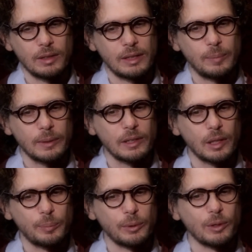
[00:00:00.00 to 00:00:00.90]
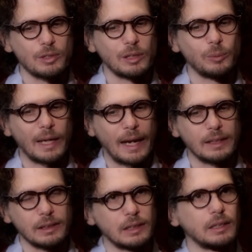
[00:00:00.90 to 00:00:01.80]
the typical approach that we
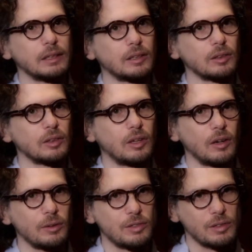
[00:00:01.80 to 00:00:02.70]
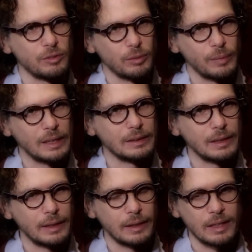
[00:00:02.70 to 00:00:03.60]
had in clinical oncology for many
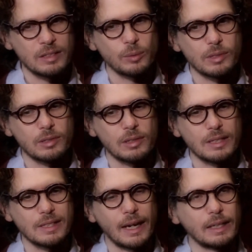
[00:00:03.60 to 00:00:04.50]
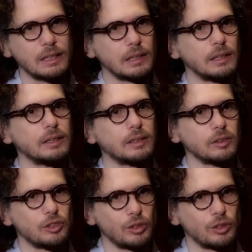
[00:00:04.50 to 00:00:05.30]
decades was to design clinical